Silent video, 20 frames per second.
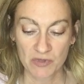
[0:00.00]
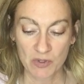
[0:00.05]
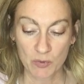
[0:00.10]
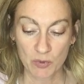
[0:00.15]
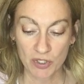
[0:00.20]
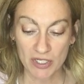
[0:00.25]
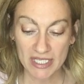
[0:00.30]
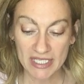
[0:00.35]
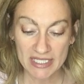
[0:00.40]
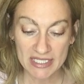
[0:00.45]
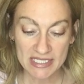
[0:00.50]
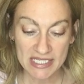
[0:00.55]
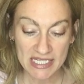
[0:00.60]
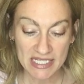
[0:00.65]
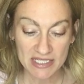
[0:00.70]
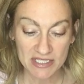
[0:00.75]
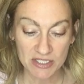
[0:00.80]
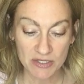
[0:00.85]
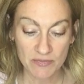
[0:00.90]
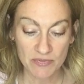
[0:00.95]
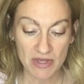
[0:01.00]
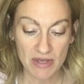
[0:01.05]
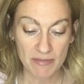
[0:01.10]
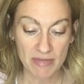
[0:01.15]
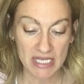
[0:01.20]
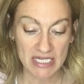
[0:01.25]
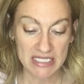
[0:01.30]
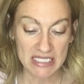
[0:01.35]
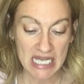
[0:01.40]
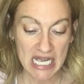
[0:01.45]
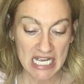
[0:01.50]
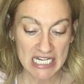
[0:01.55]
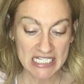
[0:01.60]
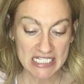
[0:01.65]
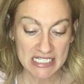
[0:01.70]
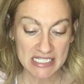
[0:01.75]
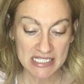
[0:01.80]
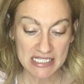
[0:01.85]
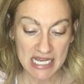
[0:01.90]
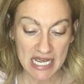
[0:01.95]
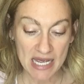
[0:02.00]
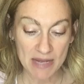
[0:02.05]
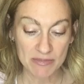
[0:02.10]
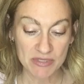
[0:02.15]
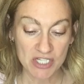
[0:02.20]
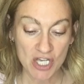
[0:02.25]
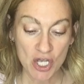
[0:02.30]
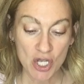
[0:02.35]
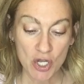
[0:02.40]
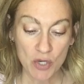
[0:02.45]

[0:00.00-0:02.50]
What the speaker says: Working in tandem, they made tiny stabs